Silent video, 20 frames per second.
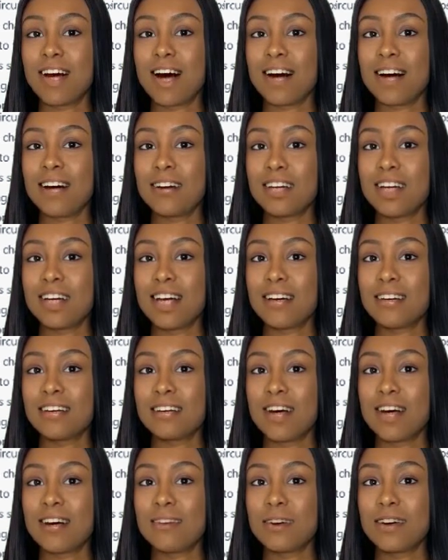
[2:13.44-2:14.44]
are and
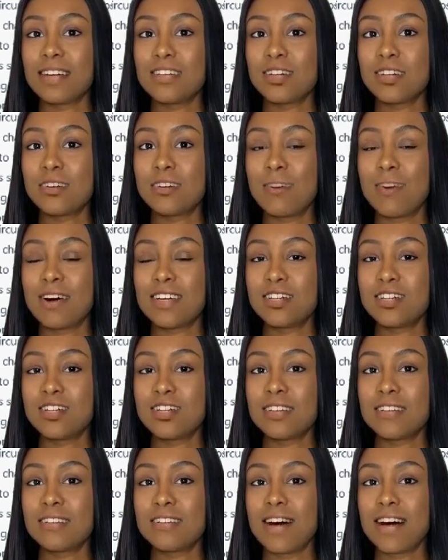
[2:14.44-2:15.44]
have come into
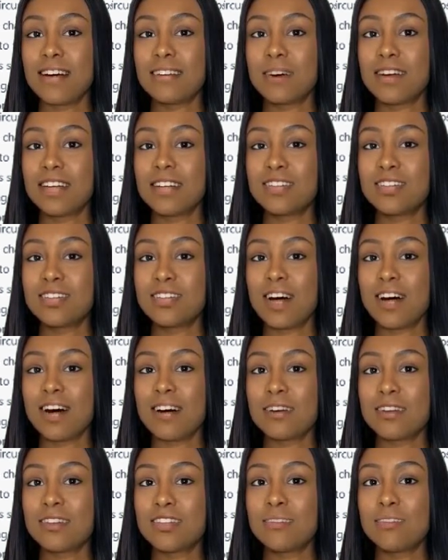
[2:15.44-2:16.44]
question by many
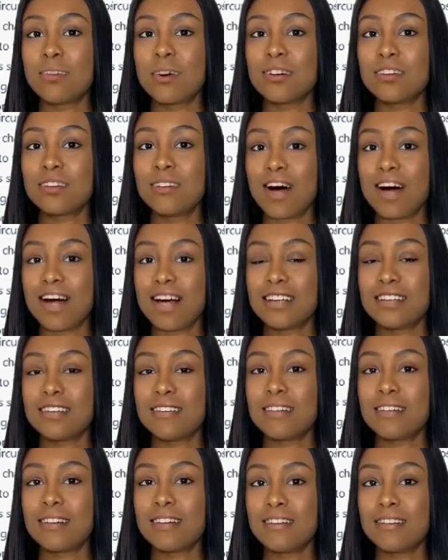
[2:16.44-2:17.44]
scholars
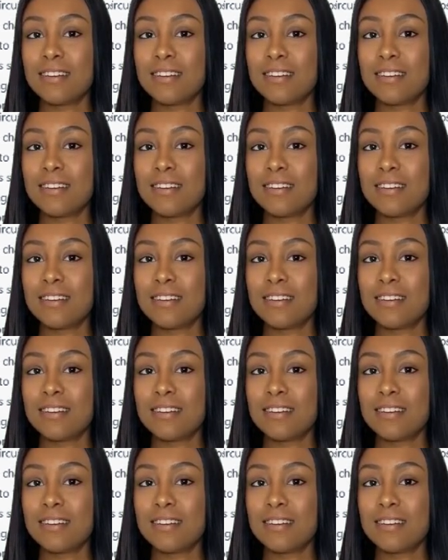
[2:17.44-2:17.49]
worldwide,